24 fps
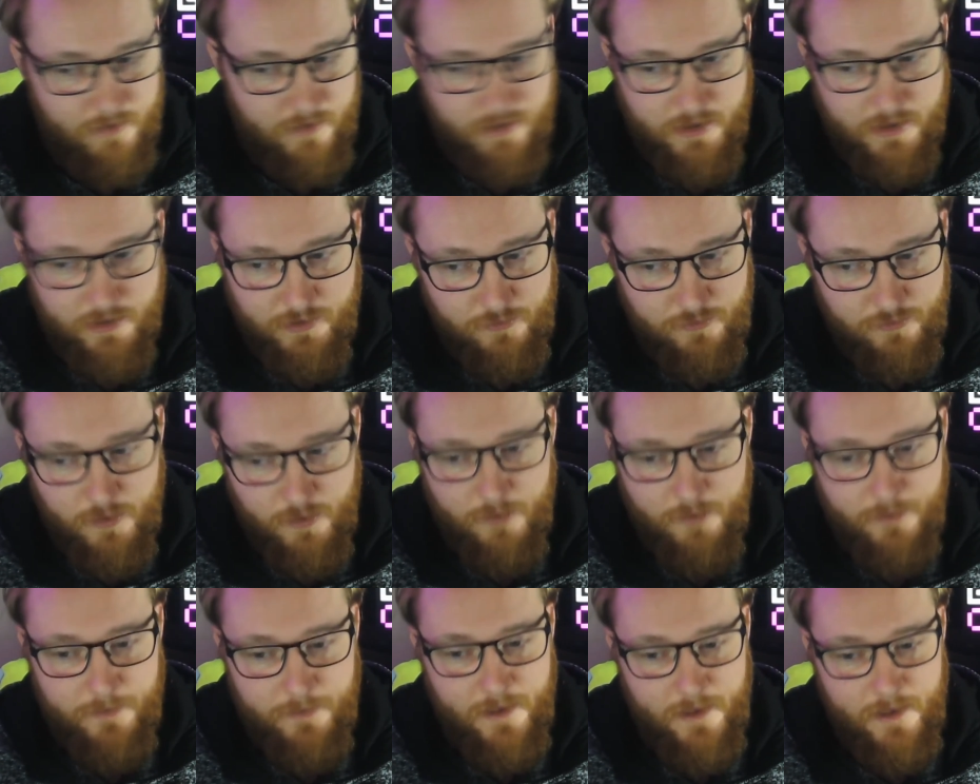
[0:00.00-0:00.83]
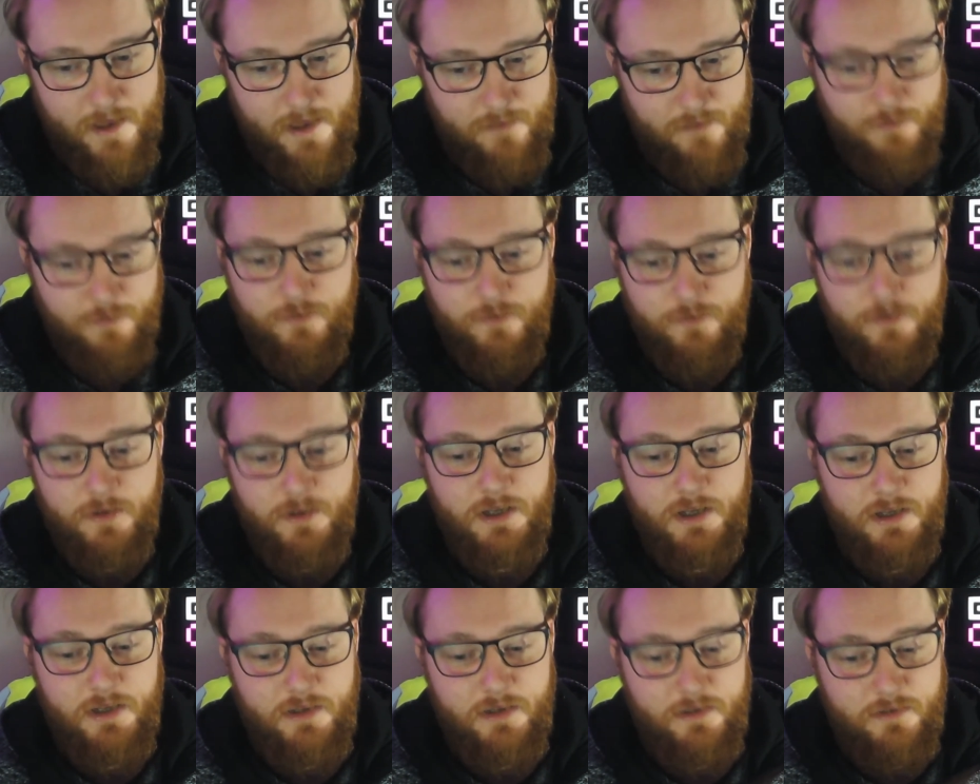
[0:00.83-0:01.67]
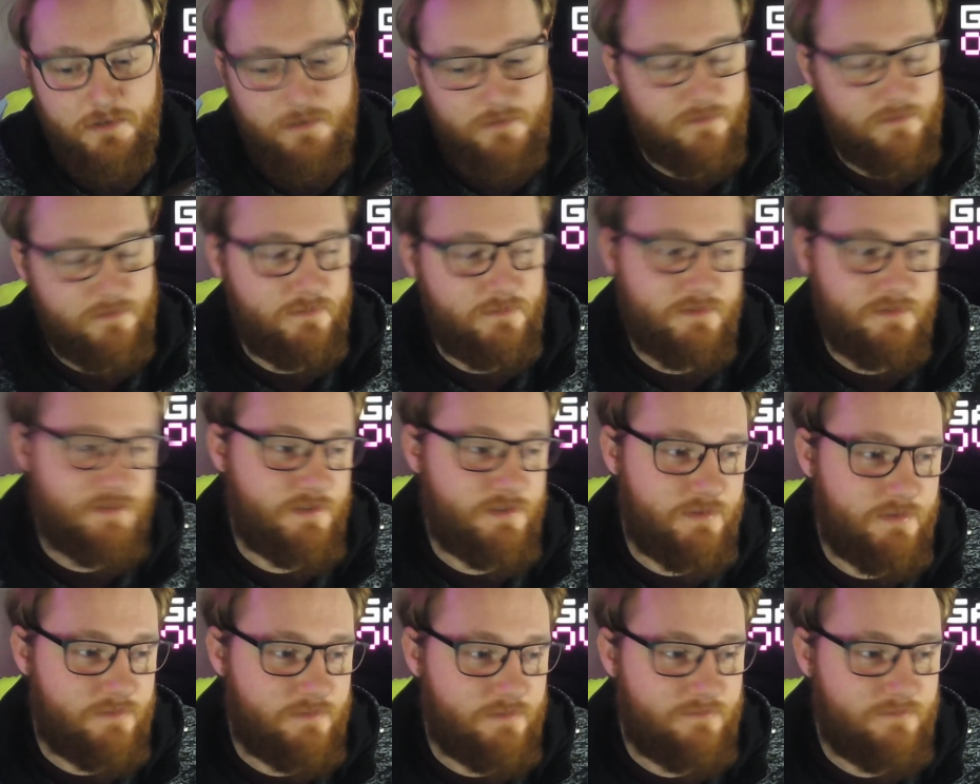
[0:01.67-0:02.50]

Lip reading: and you won't be able to